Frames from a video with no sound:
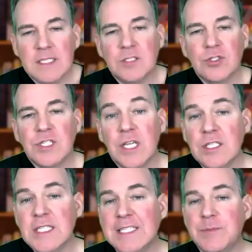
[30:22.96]
it's interesting
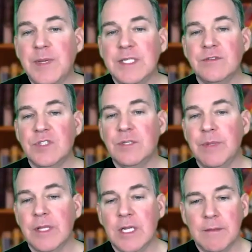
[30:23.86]
because that's based of
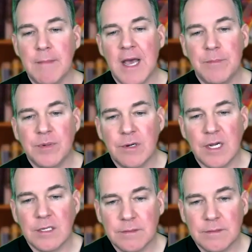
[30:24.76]
stability of map, correct?